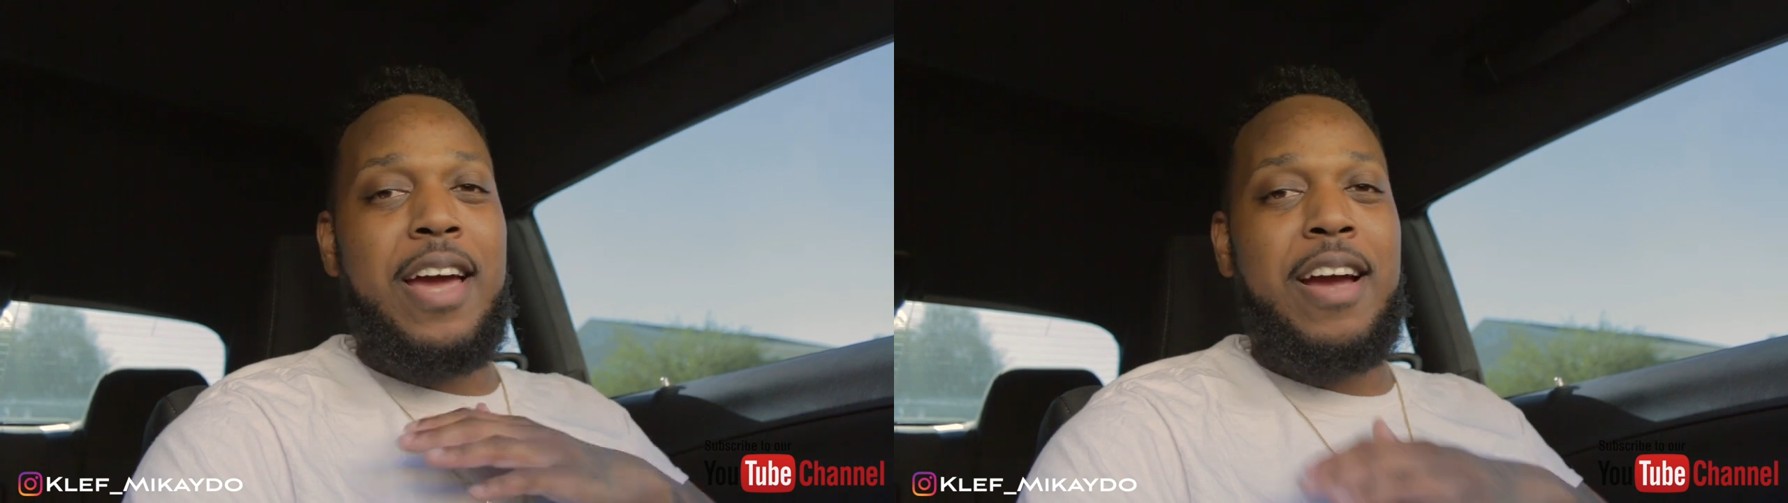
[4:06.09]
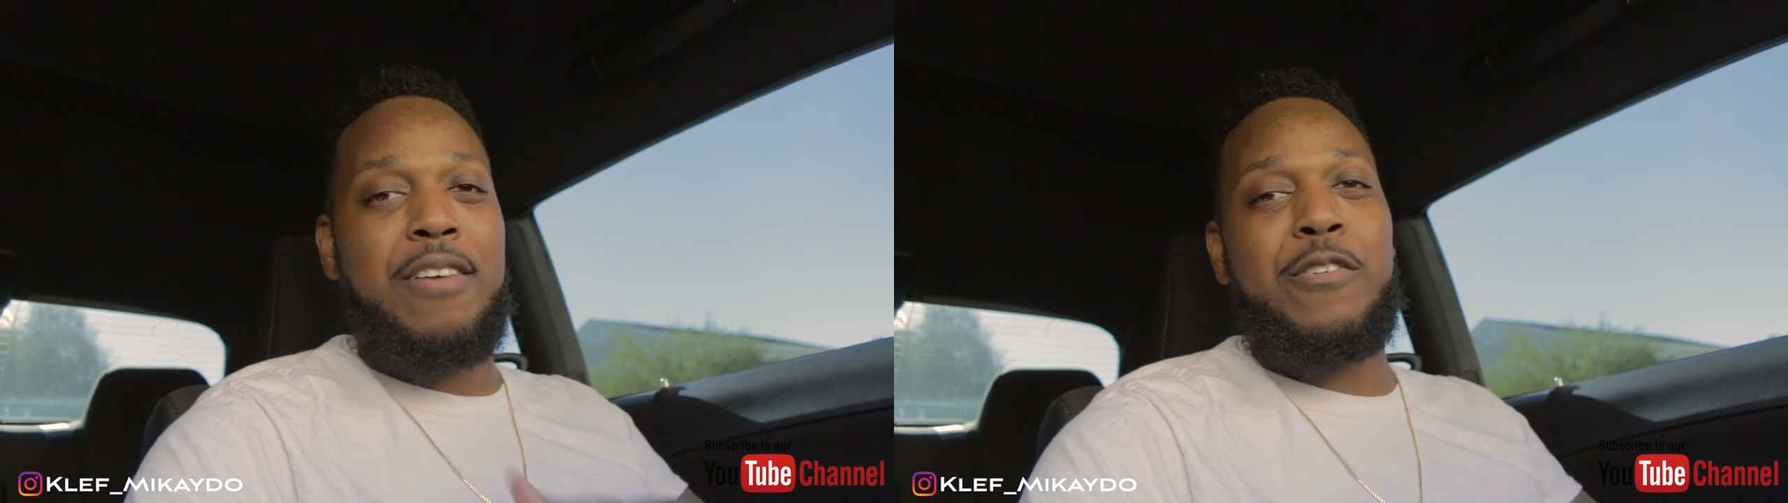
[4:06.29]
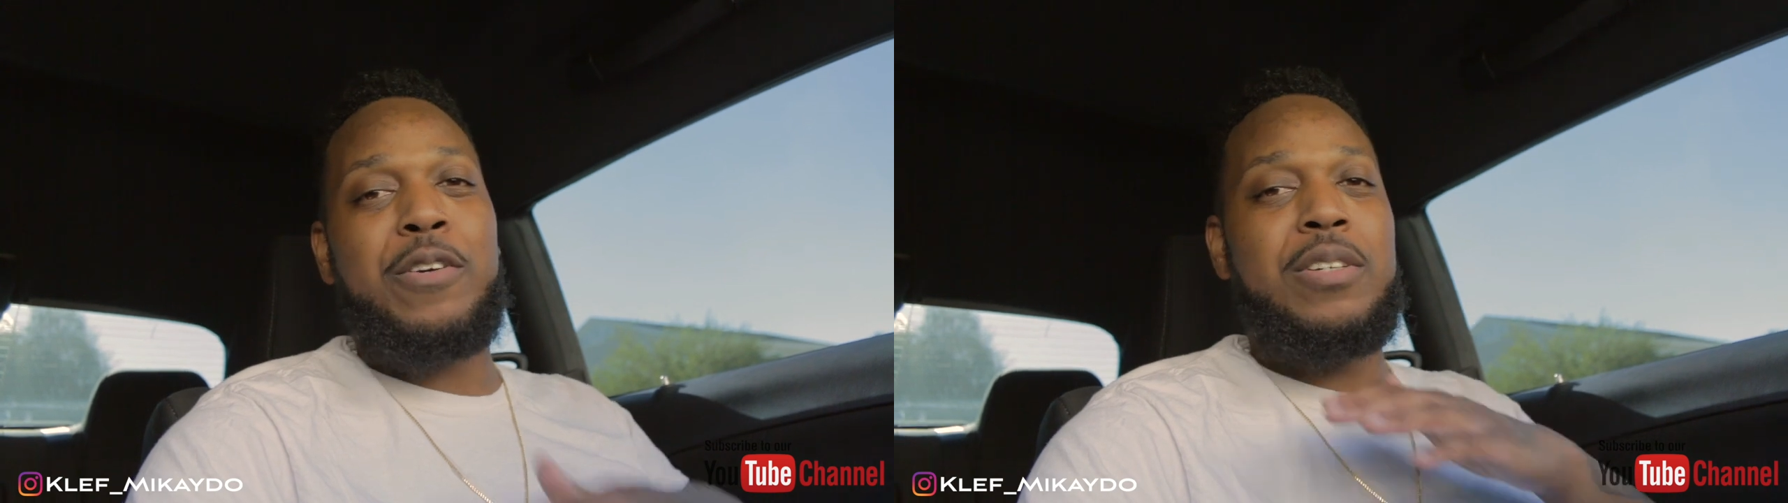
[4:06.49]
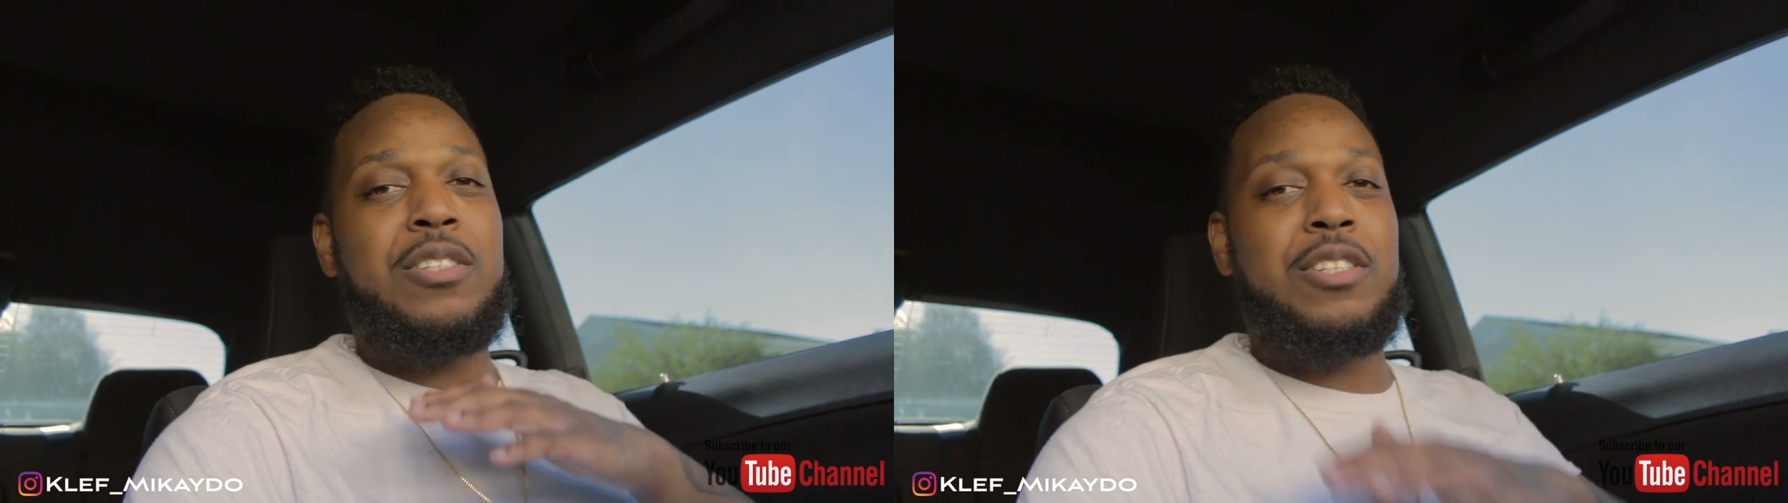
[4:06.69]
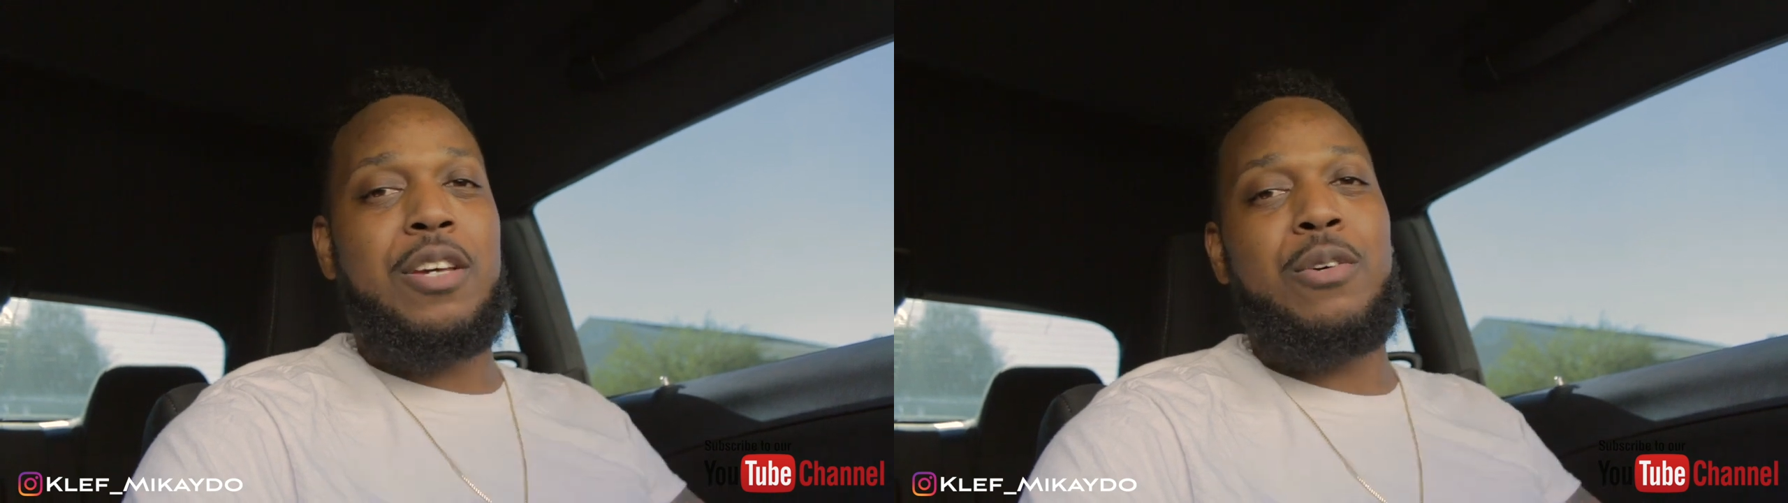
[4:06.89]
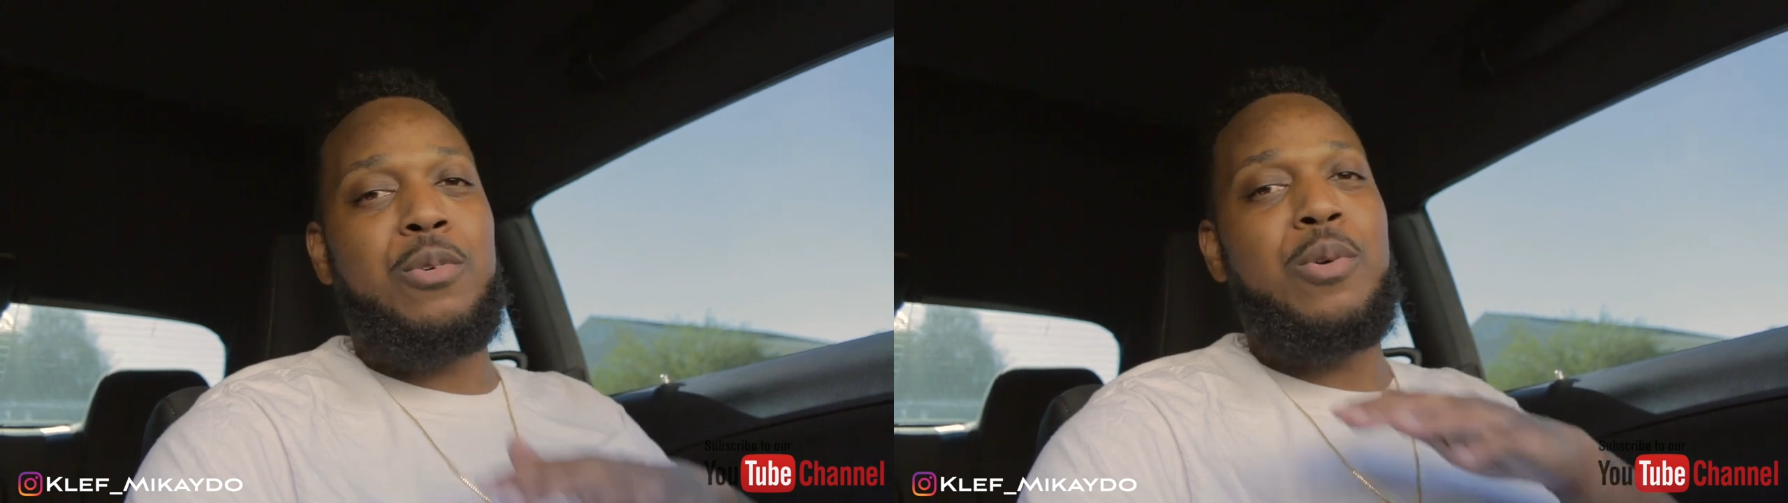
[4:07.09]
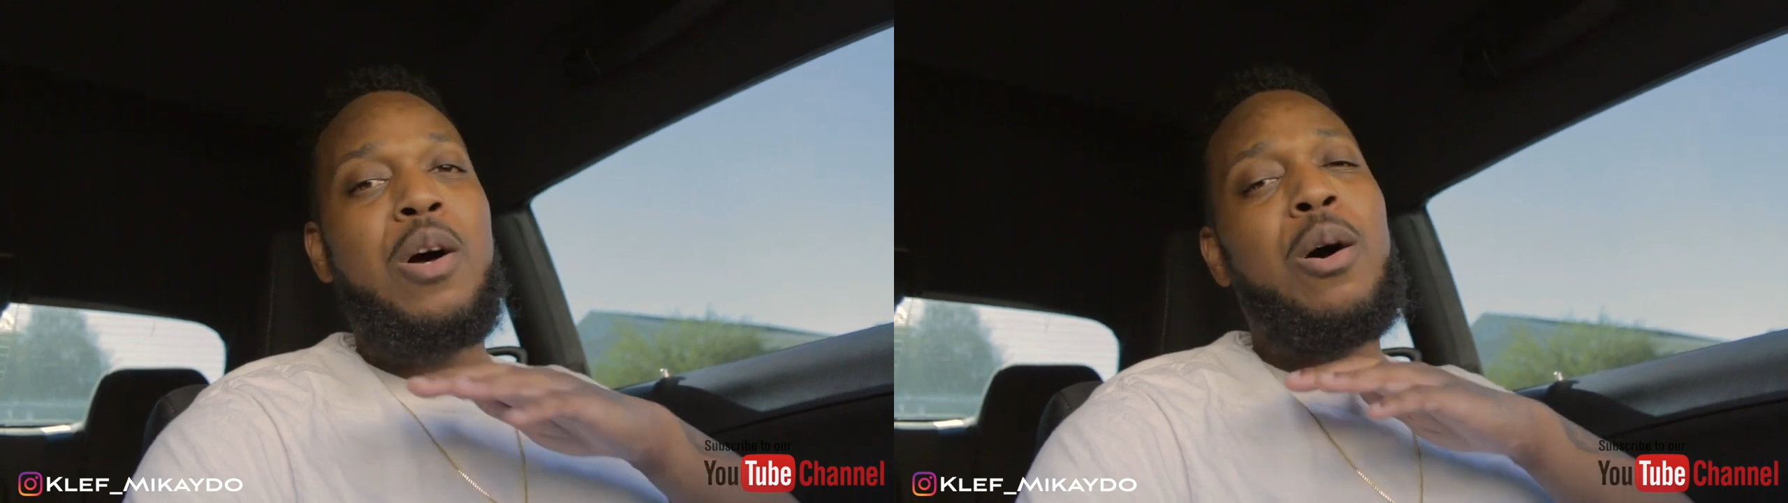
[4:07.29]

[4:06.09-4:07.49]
every single